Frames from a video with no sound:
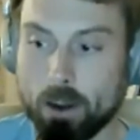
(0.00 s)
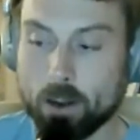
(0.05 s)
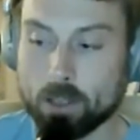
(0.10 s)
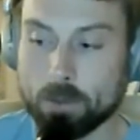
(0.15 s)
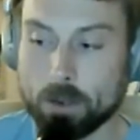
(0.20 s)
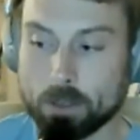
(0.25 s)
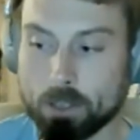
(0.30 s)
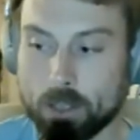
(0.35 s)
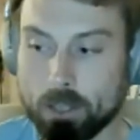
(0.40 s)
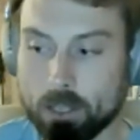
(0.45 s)

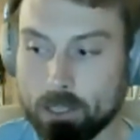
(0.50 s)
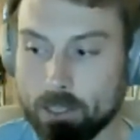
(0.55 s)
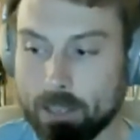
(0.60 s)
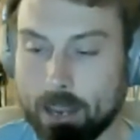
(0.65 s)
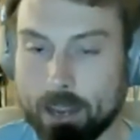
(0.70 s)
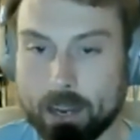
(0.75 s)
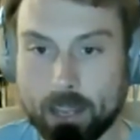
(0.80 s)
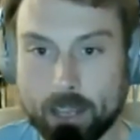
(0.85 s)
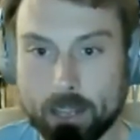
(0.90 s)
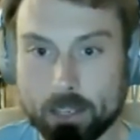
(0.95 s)
especially in this
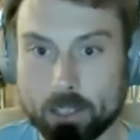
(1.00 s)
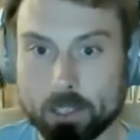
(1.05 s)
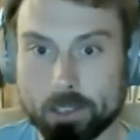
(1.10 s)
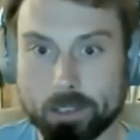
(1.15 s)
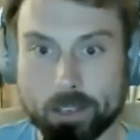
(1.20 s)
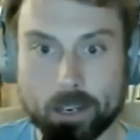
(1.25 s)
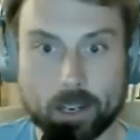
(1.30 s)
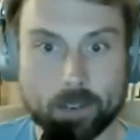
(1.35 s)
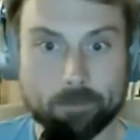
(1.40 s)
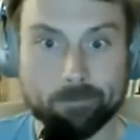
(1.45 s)
day and age.
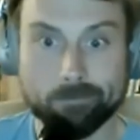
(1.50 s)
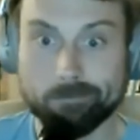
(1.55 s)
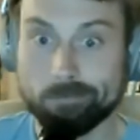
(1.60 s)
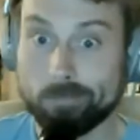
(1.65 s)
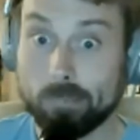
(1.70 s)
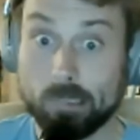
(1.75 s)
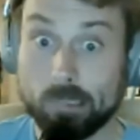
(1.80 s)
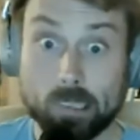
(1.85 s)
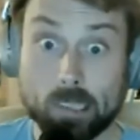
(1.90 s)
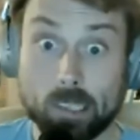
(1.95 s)

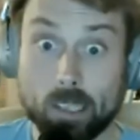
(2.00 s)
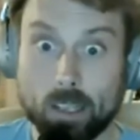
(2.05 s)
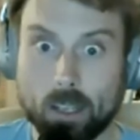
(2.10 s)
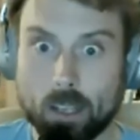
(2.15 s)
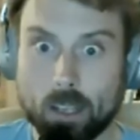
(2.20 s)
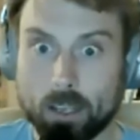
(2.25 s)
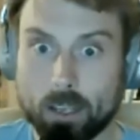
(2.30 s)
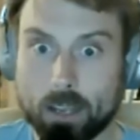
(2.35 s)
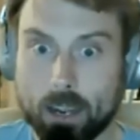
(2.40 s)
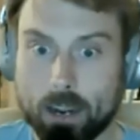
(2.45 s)

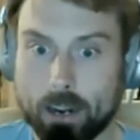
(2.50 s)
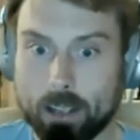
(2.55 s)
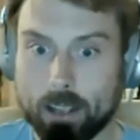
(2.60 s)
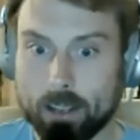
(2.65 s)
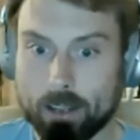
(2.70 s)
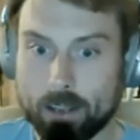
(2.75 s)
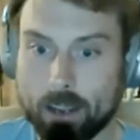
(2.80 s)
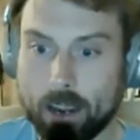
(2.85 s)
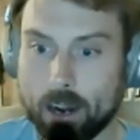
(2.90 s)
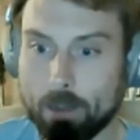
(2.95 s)

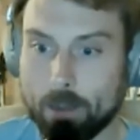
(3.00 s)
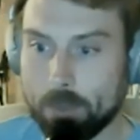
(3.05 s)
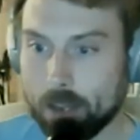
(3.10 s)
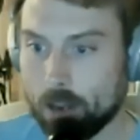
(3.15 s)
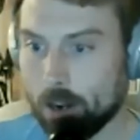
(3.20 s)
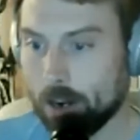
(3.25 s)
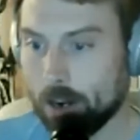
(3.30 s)
Gotta be good